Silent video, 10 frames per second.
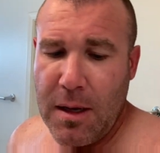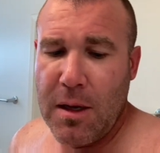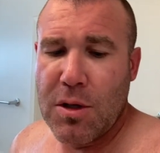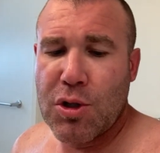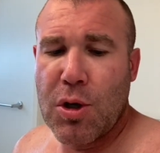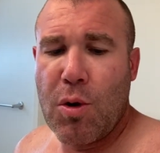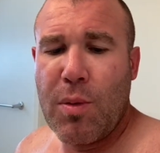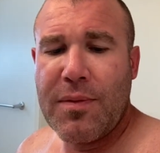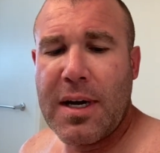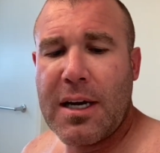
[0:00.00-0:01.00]
So
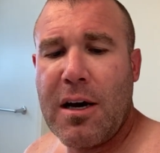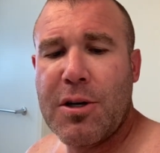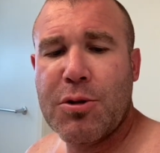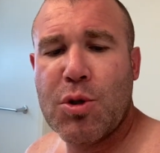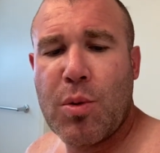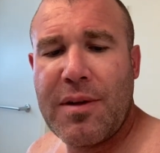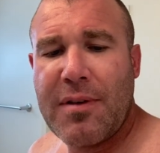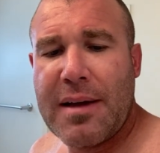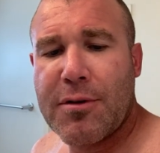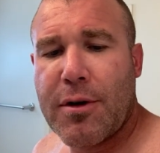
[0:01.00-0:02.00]
we've got
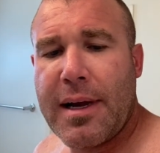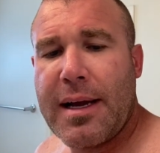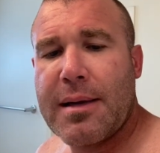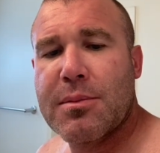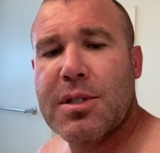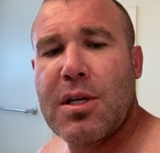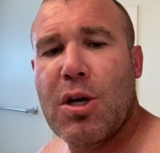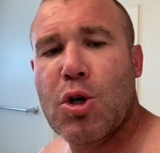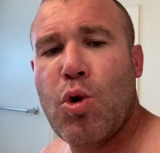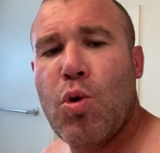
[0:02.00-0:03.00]
125 grams
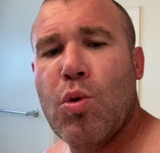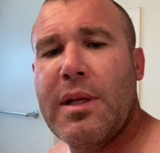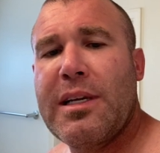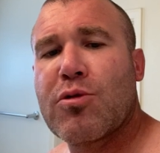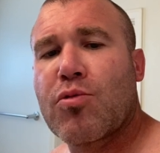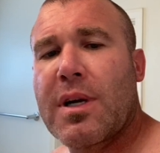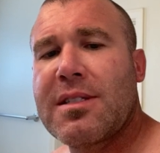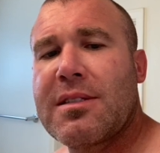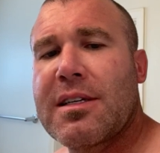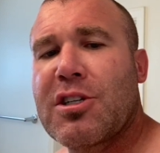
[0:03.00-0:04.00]
cooling
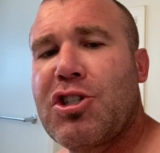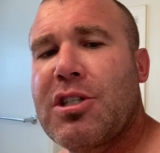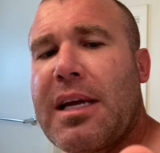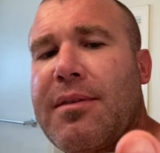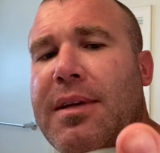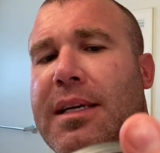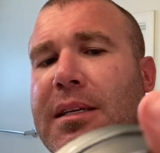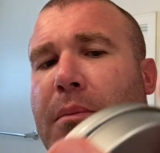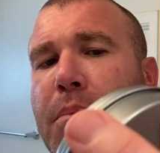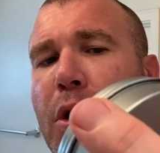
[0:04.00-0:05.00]
rustic
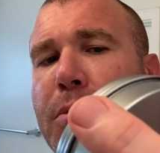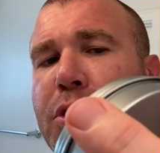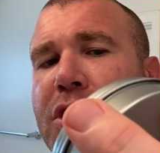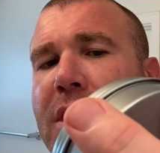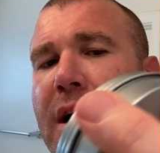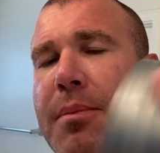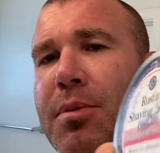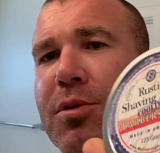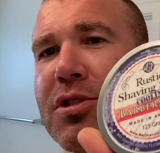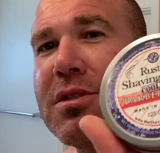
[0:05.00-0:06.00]
shaving
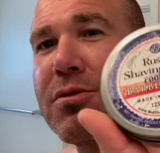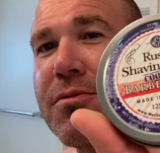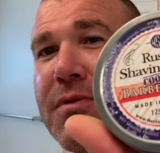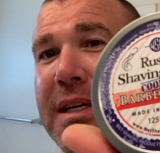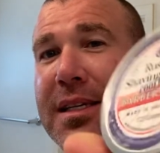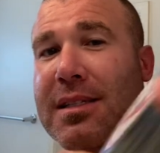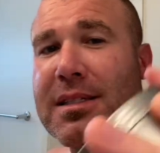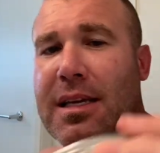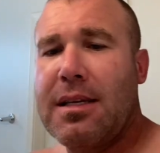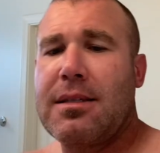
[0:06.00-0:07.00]
barbershop, which is their vegan
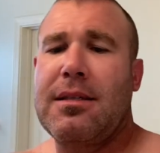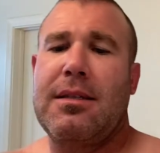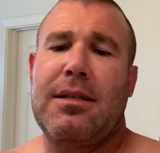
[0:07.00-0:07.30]
scent.